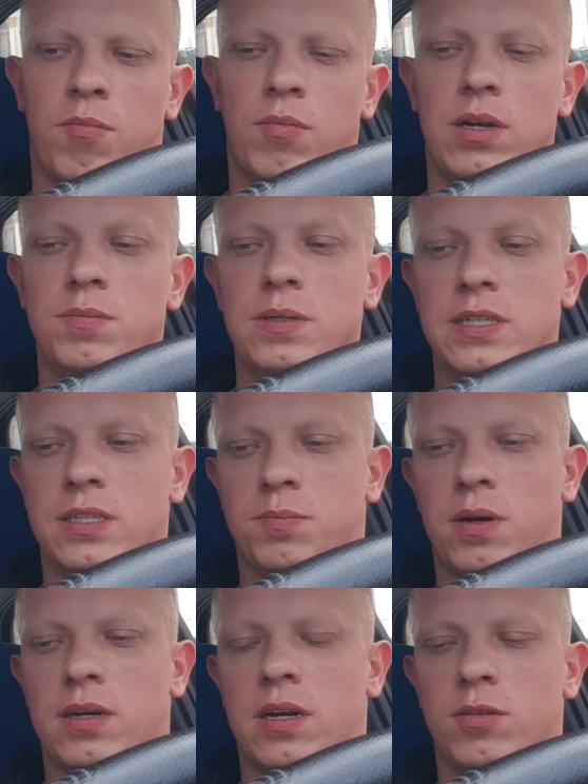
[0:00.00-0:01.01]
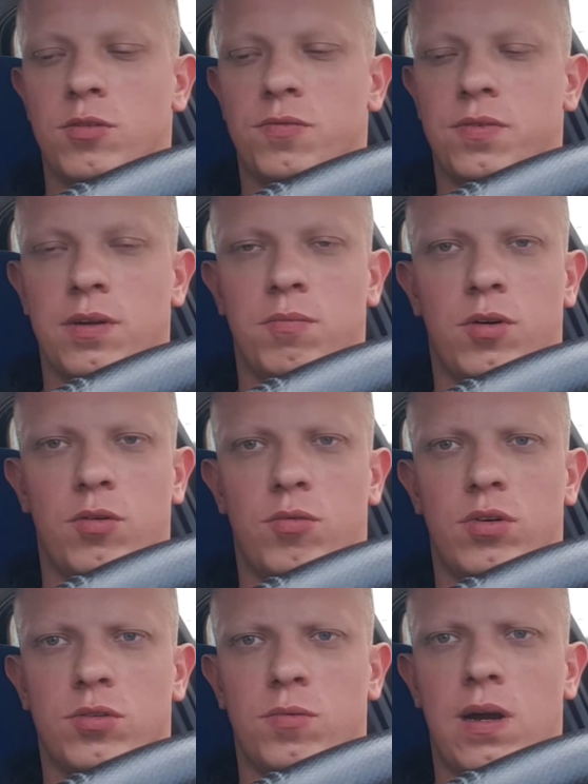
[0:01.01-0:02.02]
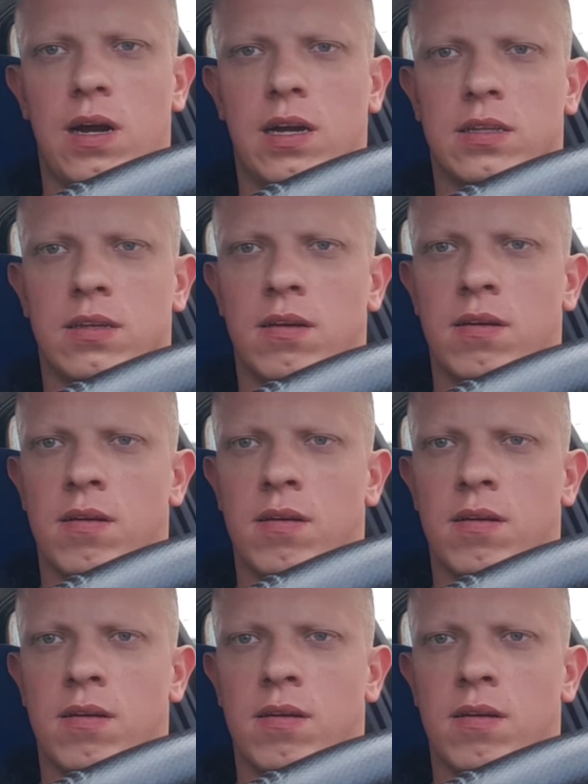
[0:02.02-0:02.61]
Maybe it's better to think more worldwide.